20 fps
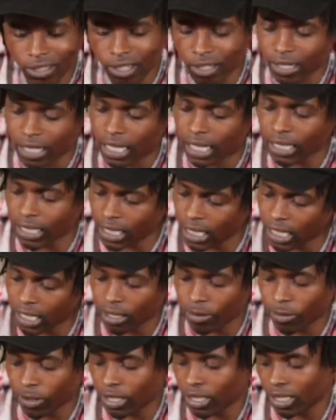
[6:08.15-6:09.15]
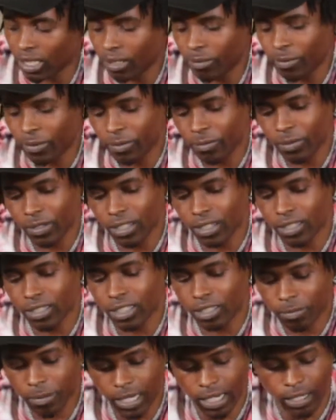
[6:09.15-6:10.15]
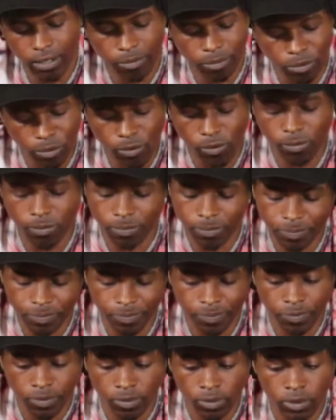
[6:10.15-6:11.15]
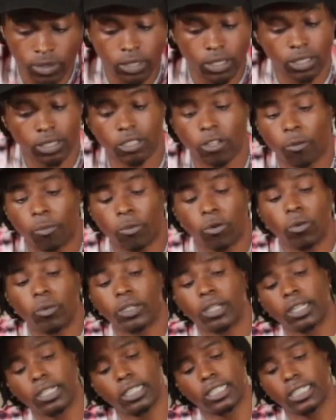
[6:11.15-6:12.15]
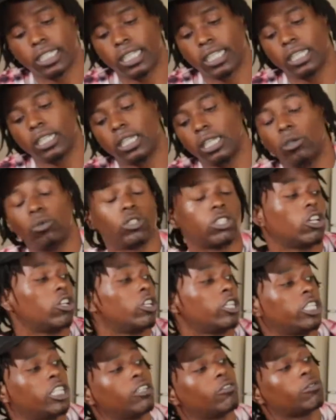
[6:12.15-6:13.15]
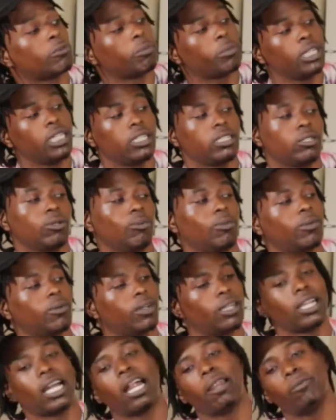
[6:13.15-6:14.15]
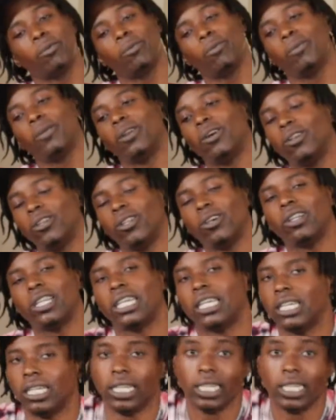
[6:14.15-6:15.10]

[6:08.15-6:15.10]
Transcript: I'm like, damn, bro, that nigga put me on the spot. Boom. So booming off the chain. It was on a different beat too. A lot of people don't know that.